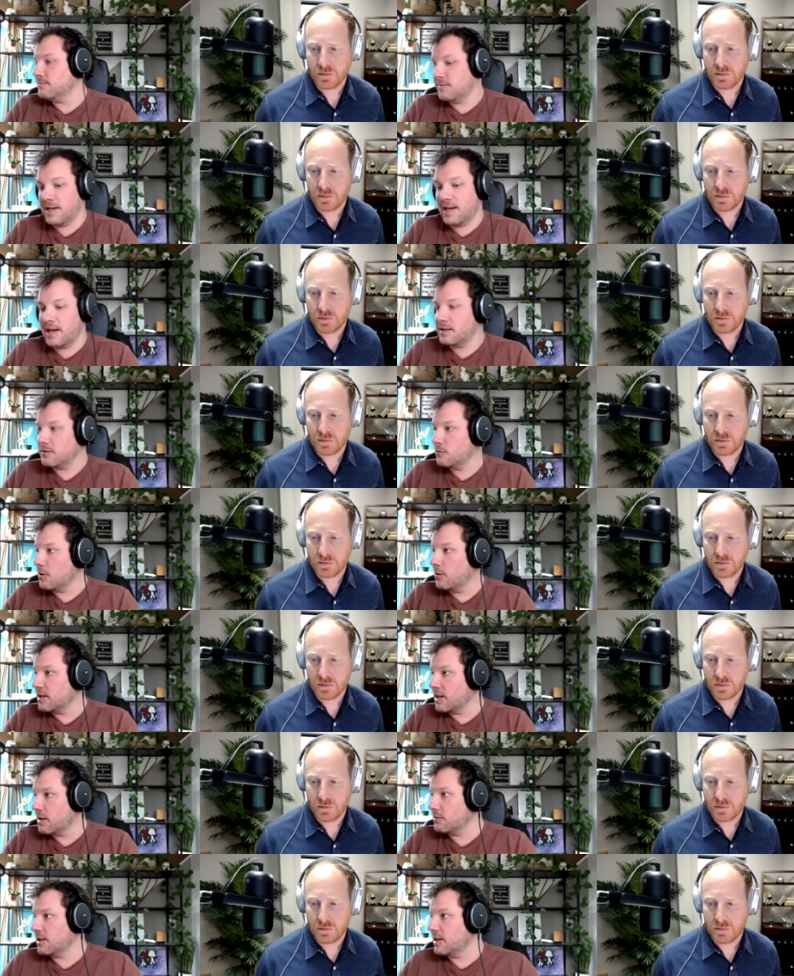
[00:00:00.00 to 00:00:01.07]
Speaker 1: again, growing
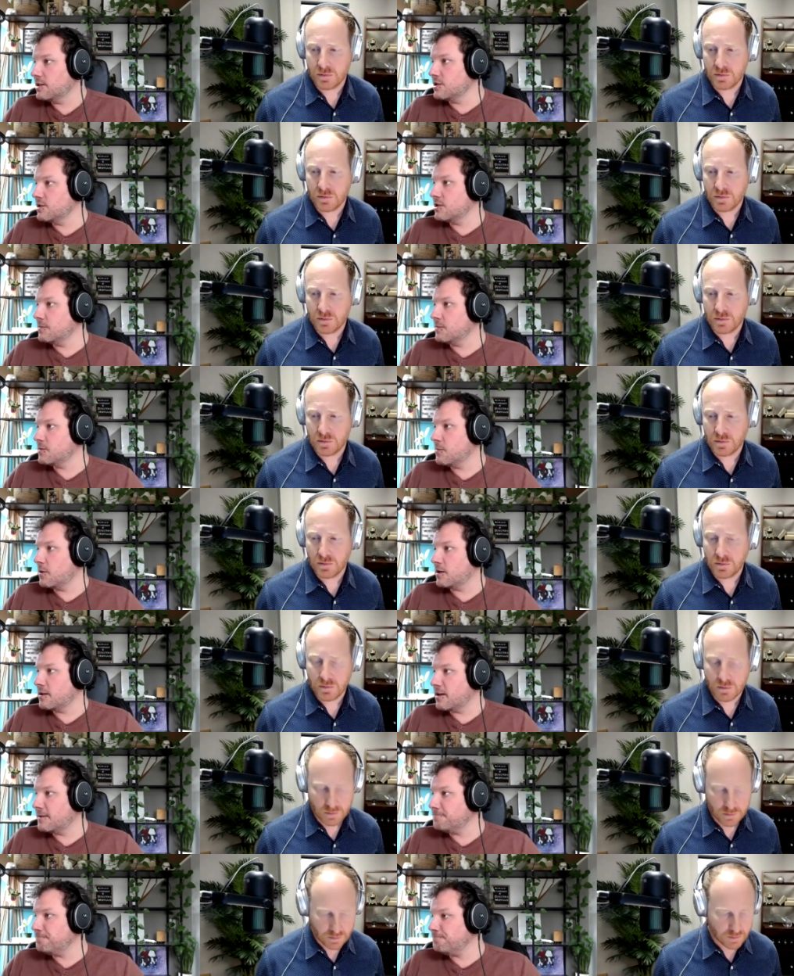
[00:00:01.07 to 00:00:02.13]
that relationship is part
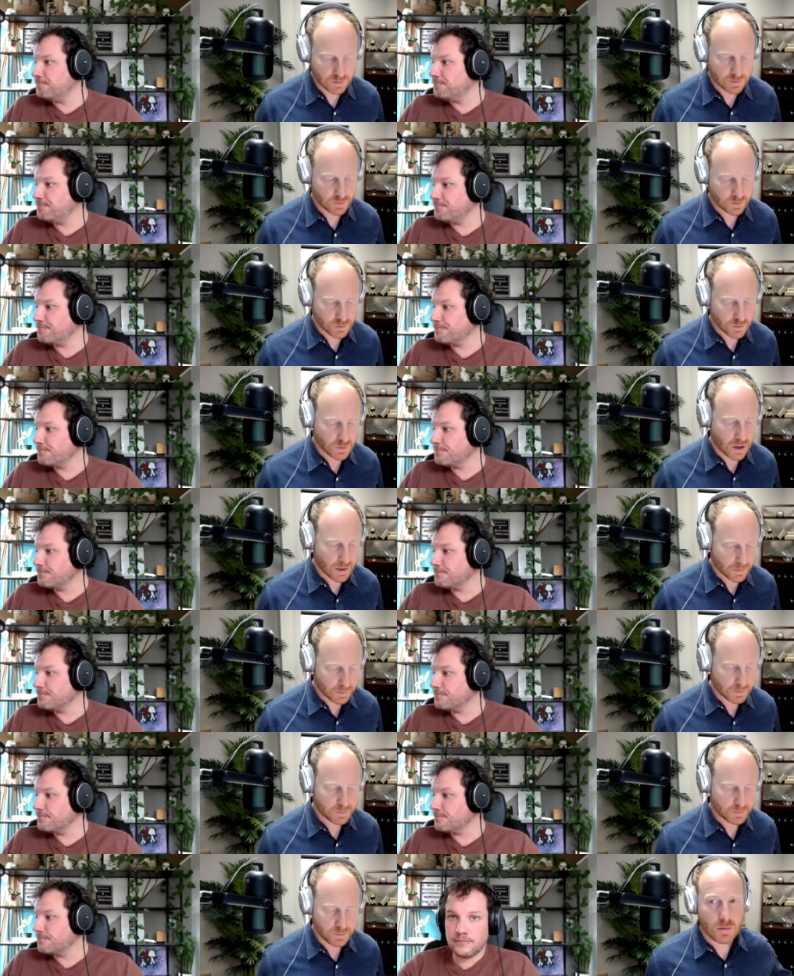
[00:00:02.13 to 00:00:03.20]
of that.
Speaker 2: Right.
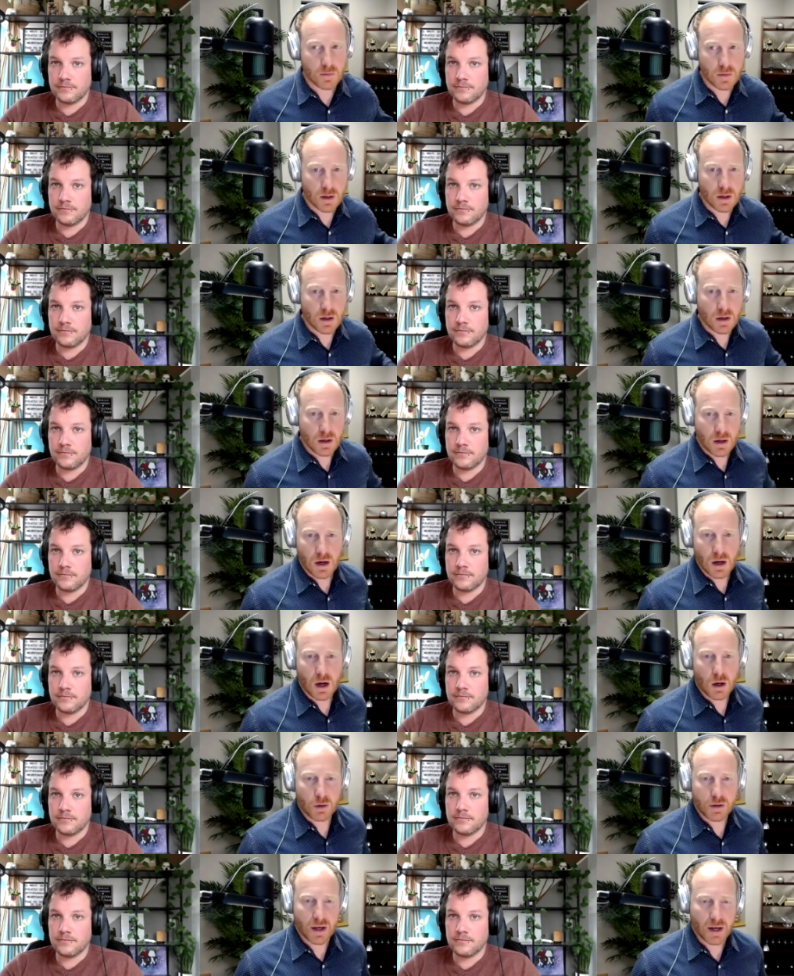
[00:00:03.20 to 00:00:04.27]

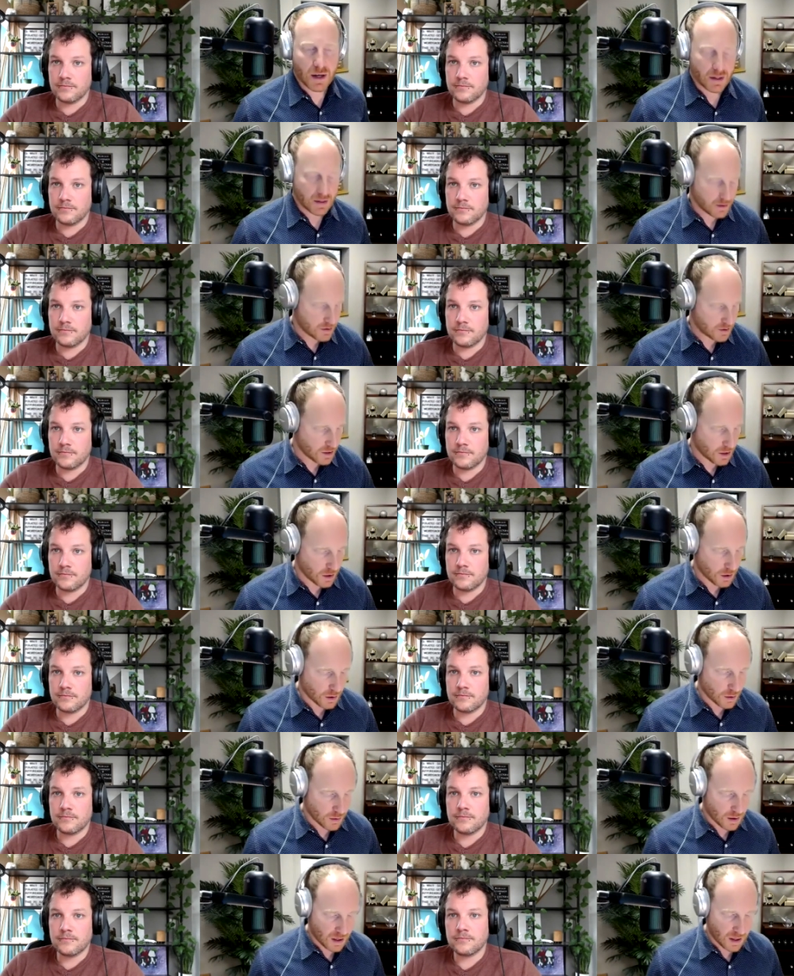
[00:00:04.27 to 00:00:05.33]
Okay.
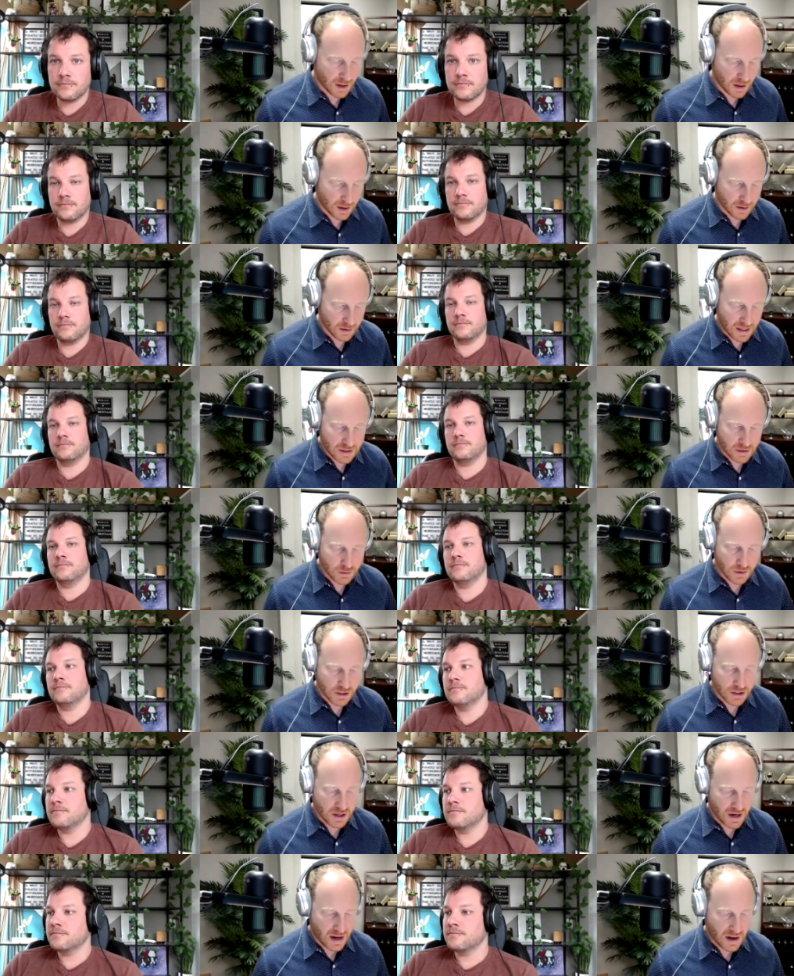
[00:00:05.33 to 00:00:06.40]
So uh, the last question
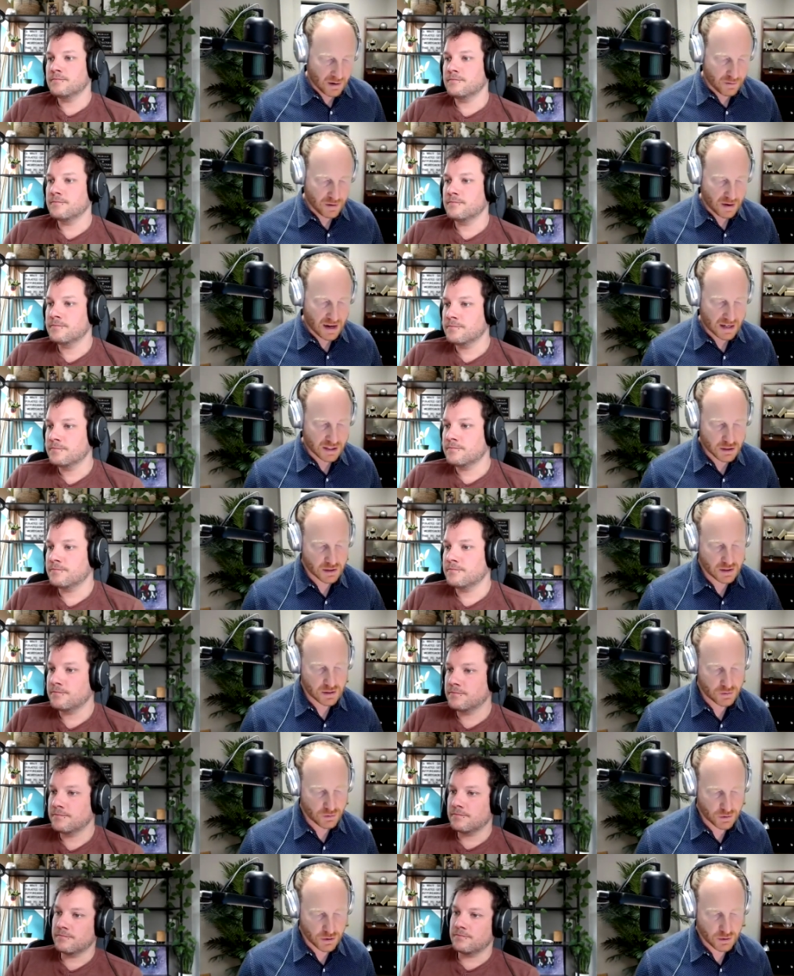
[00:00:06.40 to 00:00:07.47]
I have actually is
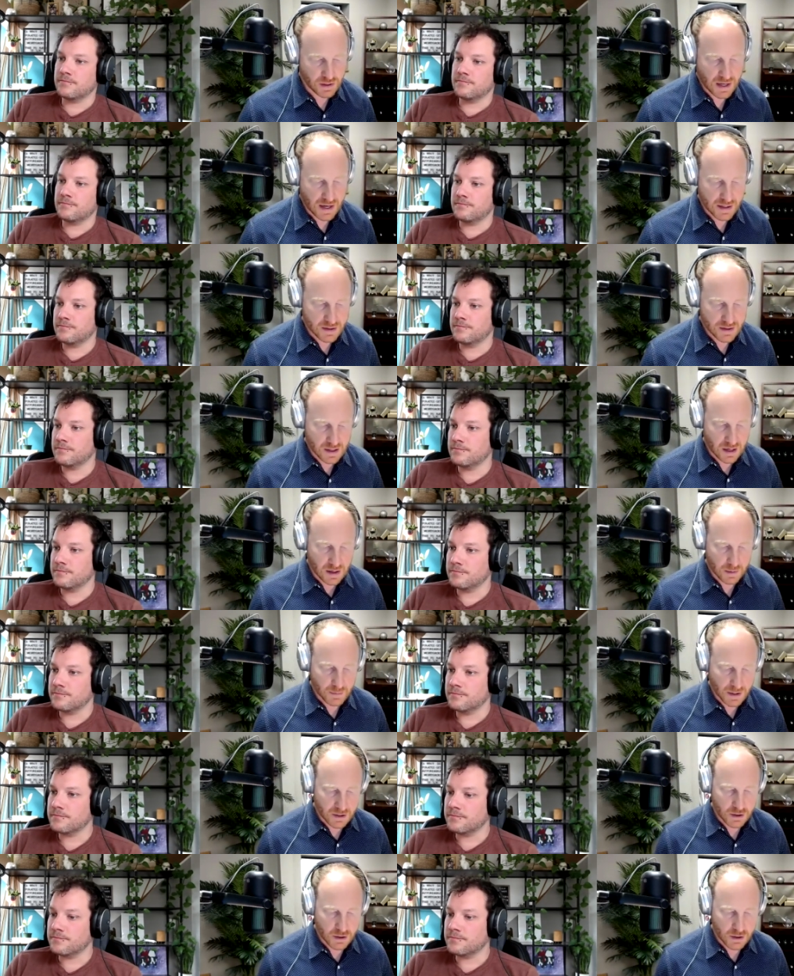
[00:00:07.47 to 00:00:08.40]
for you, Lance. Um, in